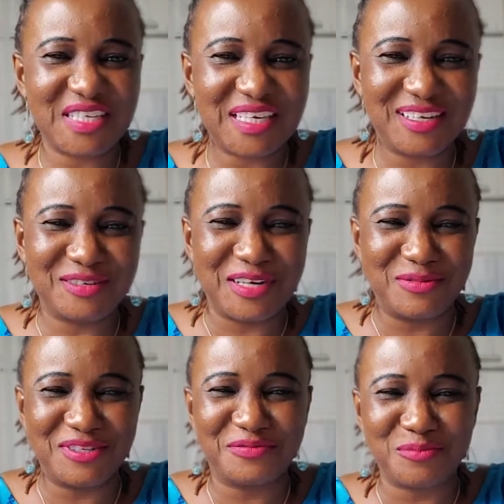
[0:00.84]
Hello, my
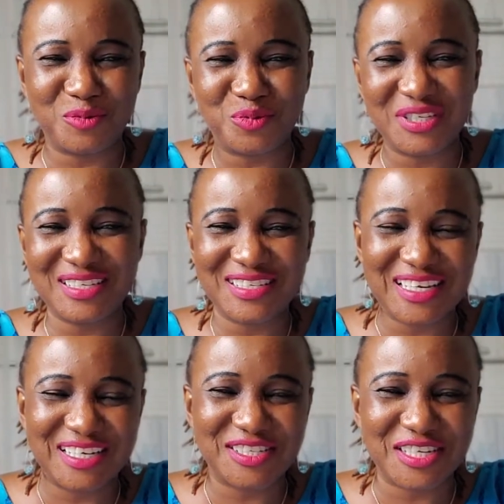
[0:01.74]
beautiful people. This is
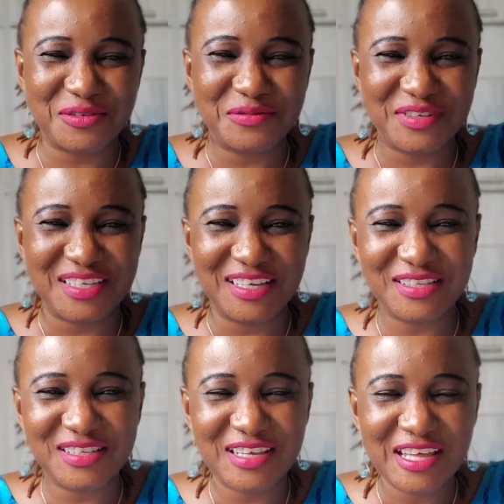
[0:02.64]
Hannah Sheref
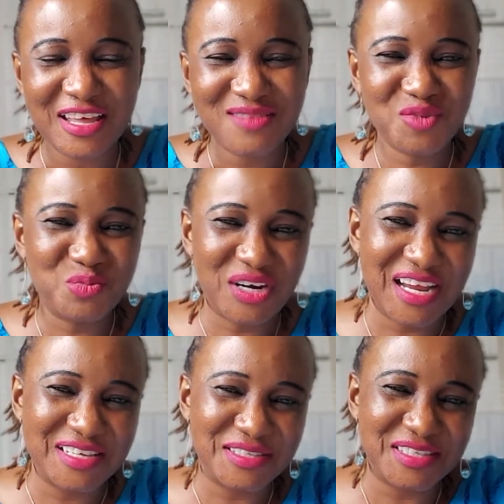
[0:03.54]
again. My brother
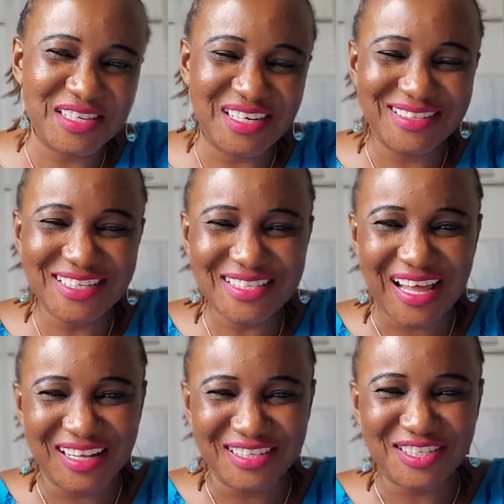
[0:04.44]
and sister, and this is
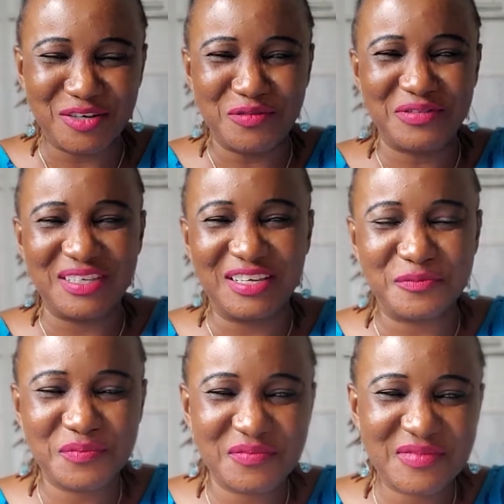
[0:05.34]
Hannah Sheref again.
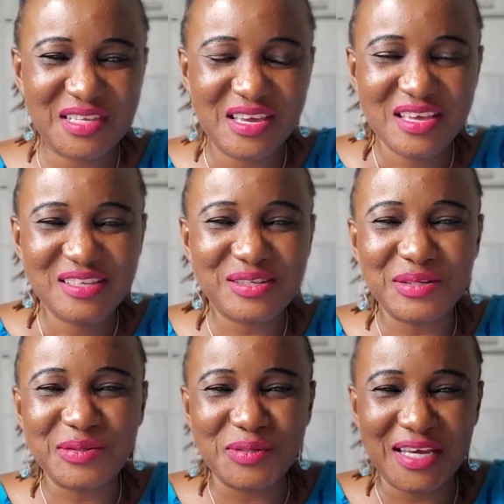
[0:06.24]
So
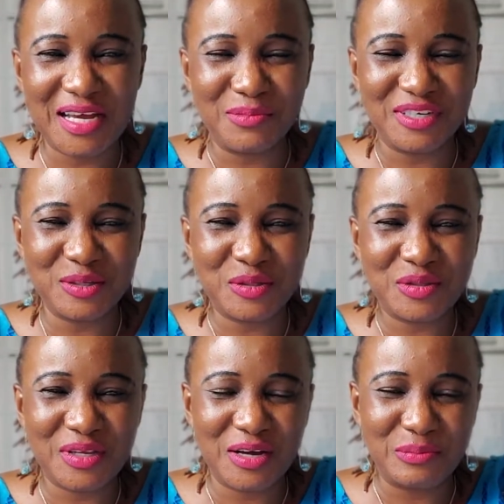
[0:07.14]
today I'm gonna
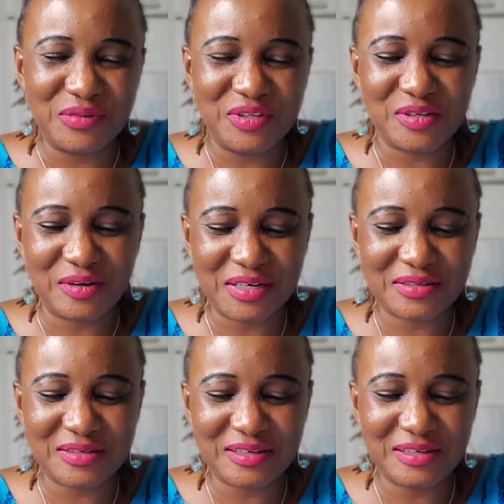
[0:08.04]
um talk
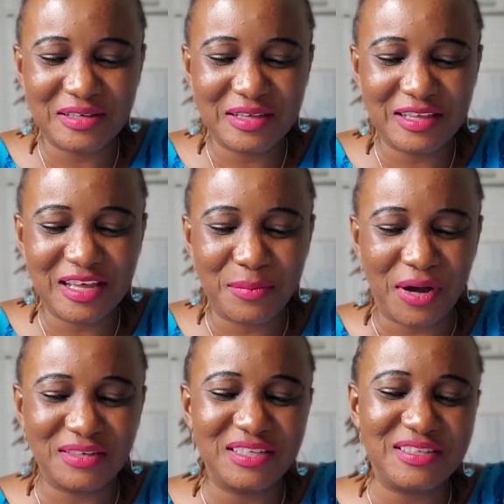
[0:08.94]

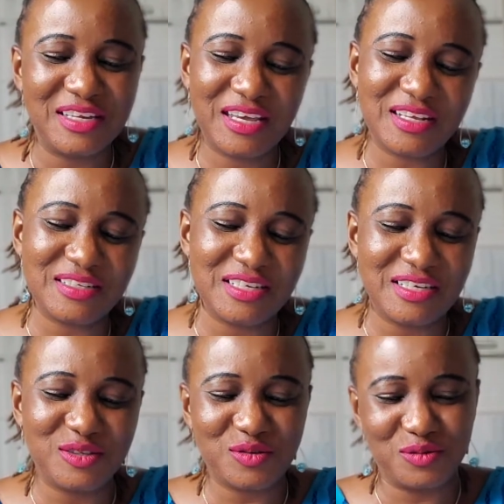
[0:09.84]
about the day
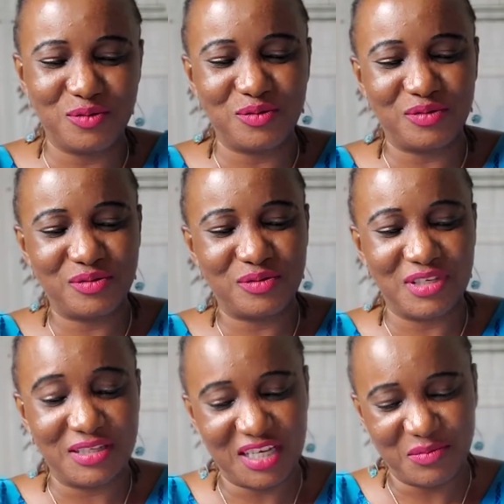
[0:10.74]
leading to the
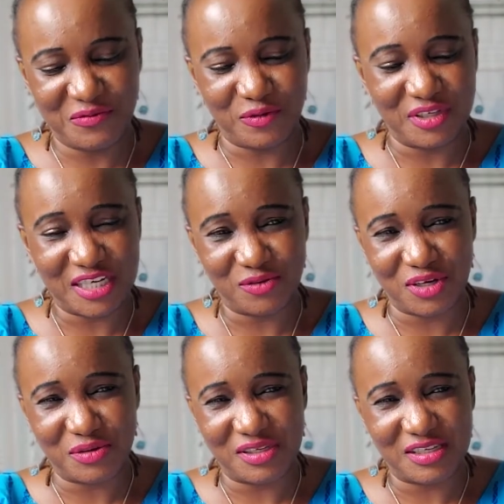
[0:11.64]
day before
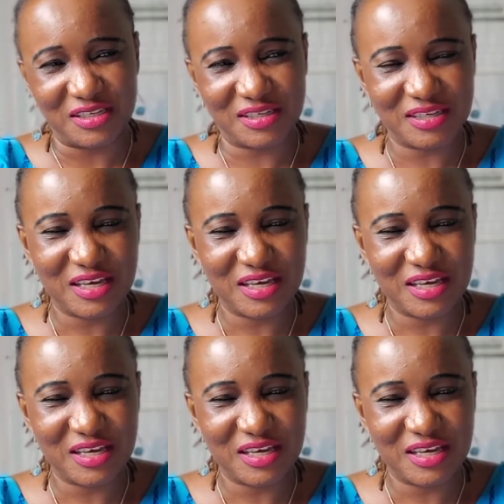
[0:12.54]
January 6th.